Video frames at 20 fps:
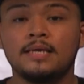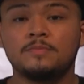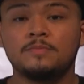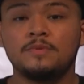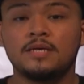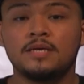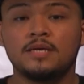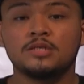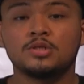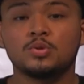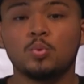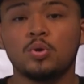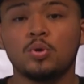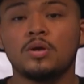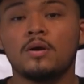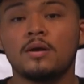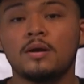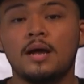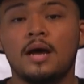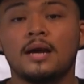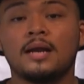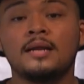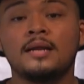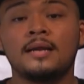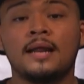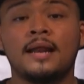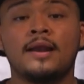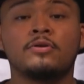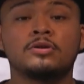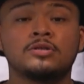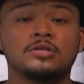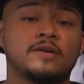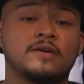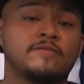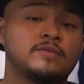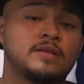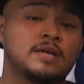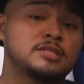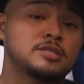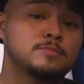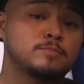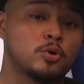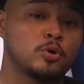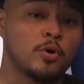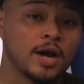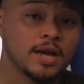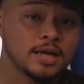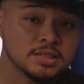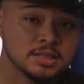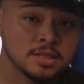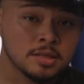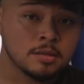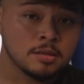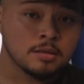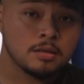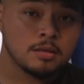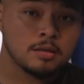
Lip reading: is because we are not in an energy of desperation.